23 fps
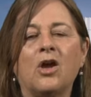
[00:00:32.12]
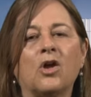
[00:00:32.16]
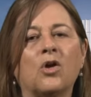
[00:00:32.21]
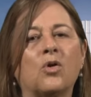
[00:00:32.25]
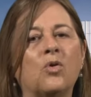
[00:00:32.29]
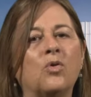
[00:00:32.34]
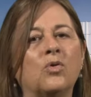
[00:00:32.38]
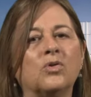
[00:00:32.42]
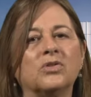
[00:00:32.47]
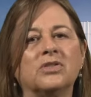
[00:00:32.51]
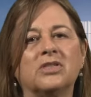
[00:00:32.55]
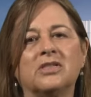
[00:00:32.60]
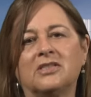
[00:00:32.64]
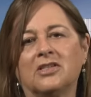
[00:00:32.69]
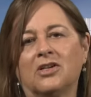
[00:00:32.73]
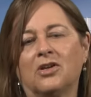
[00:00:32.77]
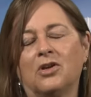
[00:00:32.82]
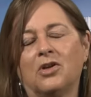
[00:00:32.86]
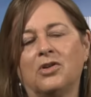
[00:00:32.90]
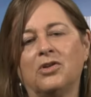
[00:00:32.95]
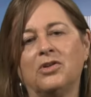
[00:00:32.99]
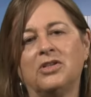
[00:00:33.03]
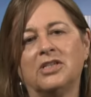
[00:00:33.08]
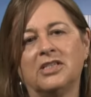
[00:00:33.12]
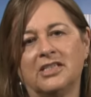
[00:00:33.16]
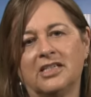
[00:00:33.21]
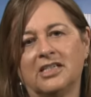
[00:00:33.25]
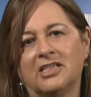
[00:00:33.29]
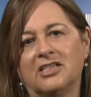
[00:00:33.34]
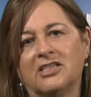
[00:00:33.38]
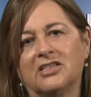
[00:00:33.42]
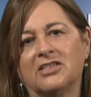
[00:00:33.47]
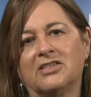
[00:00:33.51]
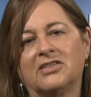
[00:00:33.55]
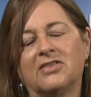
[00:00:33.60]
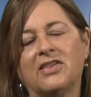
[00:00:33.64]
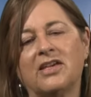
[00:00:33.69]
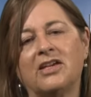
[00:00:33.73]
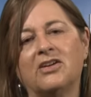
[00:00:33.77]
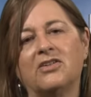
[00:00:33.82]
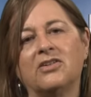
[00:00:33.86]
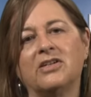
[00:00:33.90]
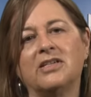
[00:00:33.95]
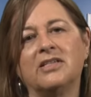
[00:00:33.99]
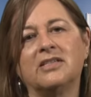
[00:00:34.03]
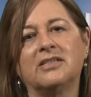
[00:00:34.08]
Courses include Indigenous
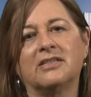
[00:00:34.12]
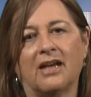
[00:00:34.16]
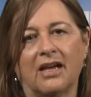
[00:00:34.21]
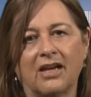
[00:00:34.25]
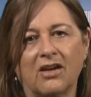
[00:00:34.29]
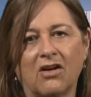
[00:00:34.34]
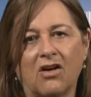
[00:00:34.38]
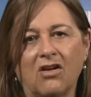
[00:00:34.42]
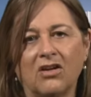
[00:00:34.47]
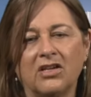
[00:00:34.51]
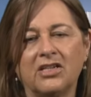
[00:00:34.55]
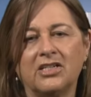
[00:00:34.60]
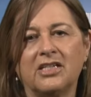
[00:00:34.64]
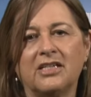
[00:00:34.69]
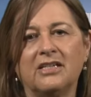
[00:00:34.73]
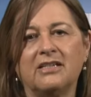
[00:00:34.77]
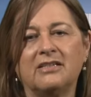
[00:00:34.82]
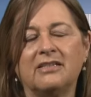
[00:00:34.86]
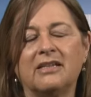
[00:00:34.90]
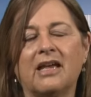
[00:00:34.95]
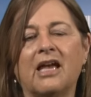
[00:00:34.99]
theories, psychologies,